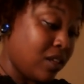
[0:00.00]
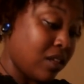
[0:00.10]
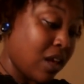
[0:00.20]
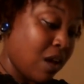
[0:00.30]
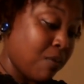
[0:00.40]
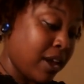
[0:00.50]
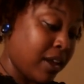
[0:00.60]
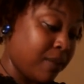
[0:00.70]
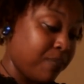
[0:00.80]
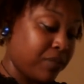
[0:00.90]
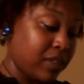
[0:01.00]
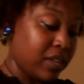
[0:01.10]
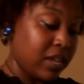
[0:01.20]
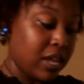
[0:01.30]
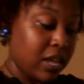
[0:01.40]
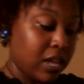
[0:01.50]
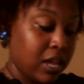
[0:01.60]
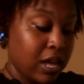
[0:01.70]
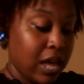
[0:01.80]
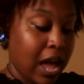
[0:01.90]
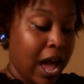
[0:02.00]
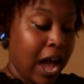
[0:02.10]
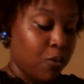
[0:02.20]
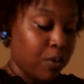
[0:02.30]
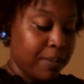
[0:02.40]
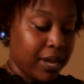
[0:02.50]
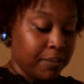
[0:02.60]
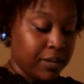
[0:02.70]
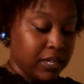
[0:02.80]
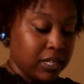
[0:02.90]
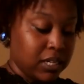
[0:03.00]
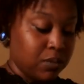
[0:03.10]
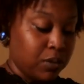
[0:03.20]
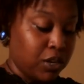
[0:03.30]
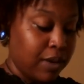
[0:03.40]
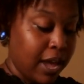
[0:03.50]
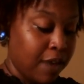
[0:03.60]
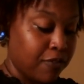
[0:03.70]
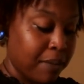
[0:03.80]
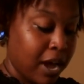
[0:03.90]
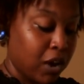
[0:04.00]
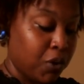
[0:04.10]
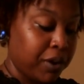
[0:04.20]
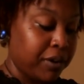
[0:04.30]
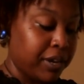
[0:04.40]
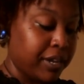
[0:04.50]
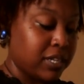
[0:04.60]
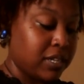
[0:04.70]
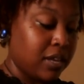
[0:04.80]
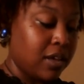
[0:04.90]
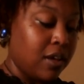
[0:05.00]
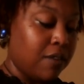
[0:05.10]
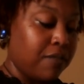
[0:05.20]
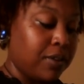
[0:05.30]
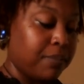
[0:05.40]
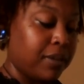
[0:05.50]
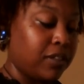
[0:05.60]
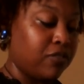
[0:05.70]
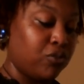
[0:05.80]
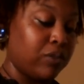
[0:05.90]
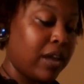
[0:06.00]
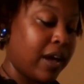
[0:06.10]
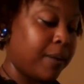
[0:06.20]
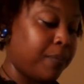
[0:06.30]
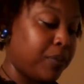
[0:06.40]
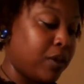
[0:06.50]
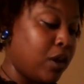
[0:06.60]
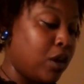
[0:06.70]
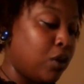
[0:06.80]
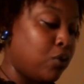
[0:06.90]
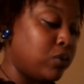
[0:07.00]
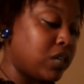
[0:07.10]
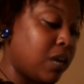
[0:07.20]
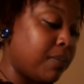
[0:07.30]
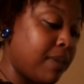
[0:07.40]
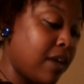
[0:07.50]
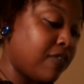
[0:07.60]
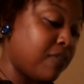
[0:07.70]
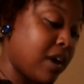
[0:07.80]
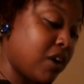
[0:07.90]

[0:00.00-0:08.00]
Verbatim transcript: Like aquaculture. What do you have for my Aquarius for the month of July? Who's coming back for my